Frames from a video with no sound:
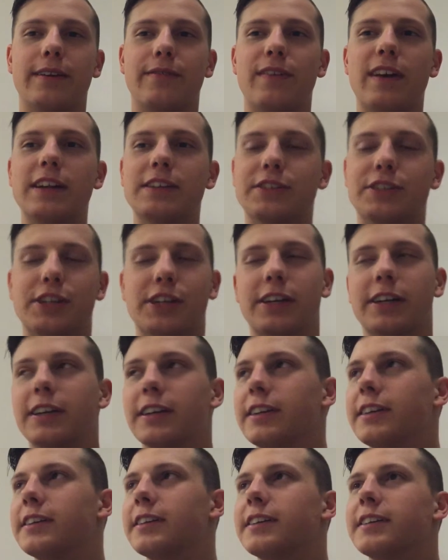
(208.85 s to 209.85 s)
adventure.
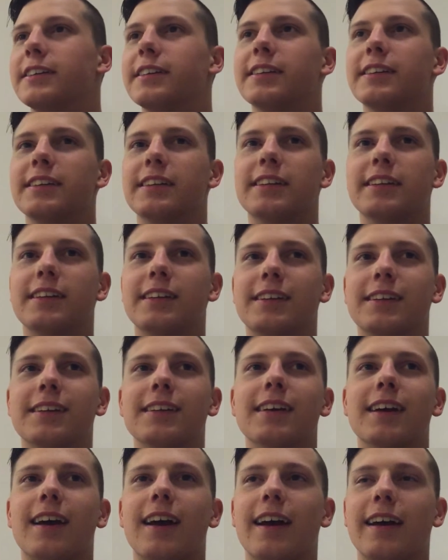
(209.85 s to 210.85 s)

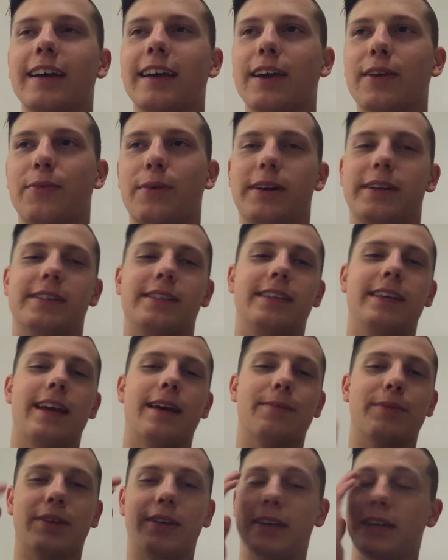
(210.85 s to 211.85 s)
I can't wait to see
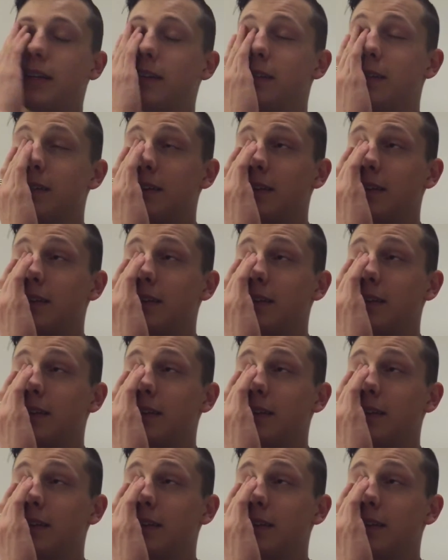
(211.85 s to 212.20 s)
Emily.